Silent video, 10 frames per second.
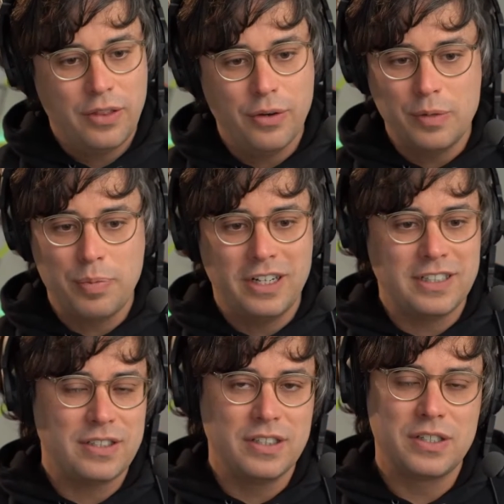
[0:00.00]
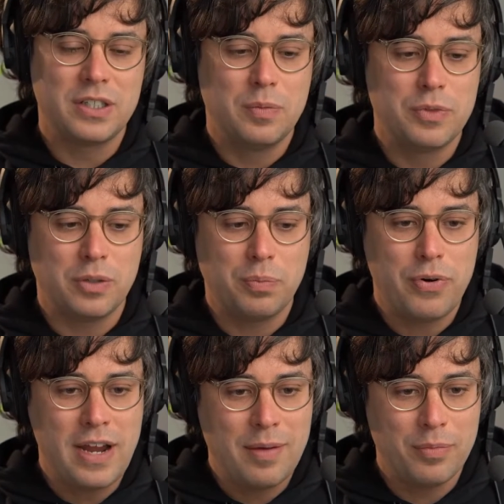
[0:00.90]
third-party systems
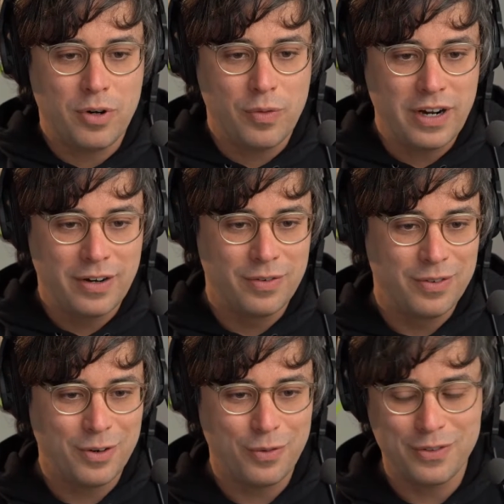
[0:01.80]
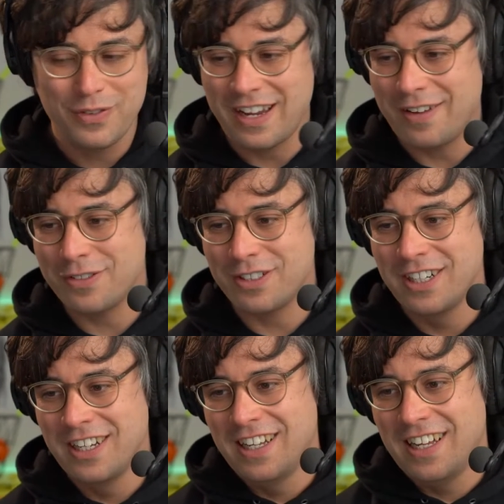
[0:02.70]
on-prem or
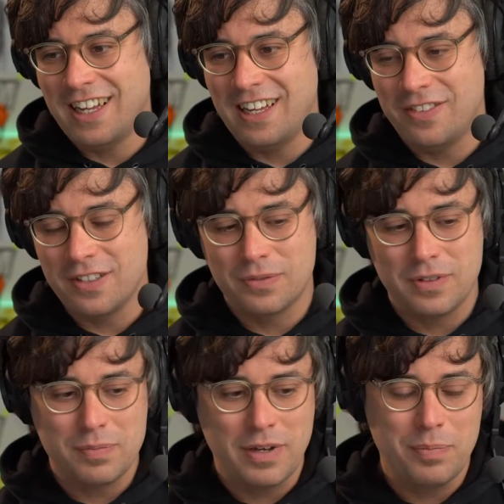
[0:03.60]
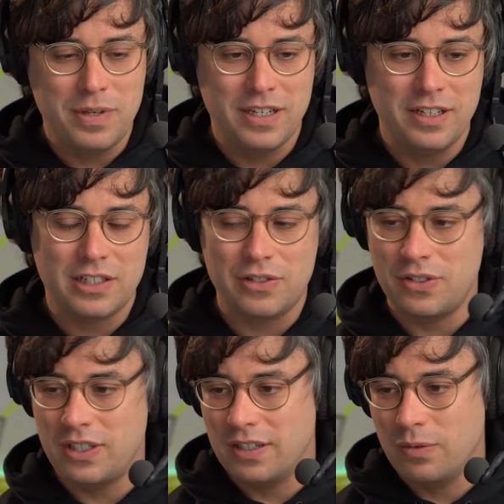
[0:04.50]
wherever, this might be an
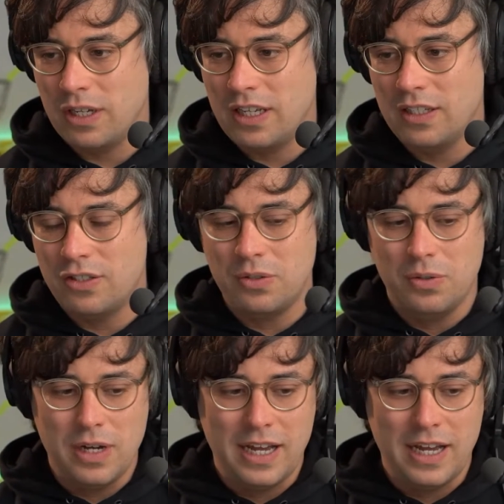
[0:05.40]
interesting way to